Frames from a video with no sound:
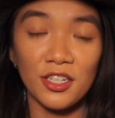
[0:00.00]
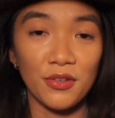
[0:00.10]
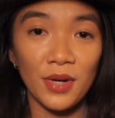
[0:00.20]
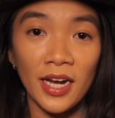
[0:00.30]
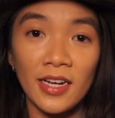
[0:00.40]
good
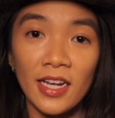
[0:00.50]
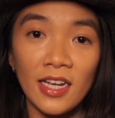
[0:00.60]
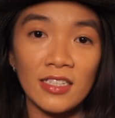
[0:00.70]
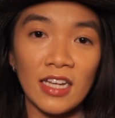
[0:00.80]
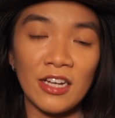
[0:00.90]

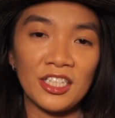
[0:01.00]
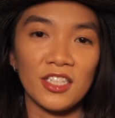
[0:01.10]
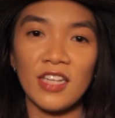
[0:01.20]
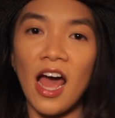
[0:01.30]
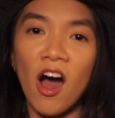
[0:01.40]
ratings, and
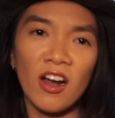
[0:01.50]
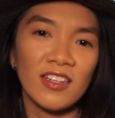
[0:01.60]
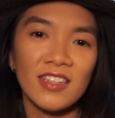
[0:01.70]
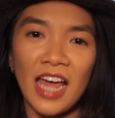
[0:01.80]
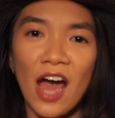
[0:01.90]
just
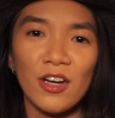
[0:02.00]
honestly how